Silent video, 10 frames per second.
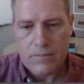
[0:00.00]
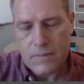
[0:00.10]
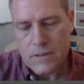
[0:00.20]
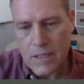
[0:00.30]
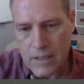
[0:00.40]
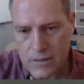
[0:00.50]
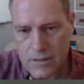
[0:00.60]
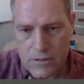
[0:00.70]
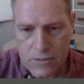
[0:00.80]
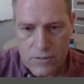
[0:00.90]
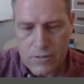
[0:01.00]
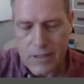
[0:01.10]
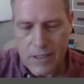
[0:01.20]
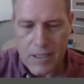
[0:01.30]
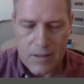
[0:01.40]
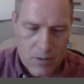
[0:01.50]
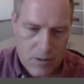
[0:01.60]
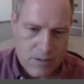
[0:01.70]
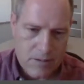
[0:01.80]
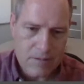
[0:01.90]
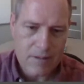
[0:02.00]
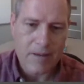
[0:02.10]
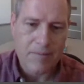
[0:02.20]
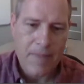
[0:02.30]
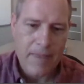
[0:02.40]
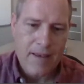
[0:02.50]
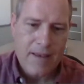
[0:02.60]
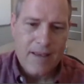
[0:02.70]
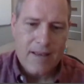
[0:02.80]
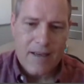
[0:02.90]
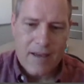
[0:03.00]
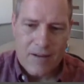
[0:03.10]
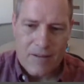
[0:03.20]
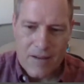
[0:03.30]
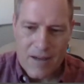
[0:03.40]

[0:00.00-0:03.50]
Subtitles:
changes to the gearbox. All right. Now,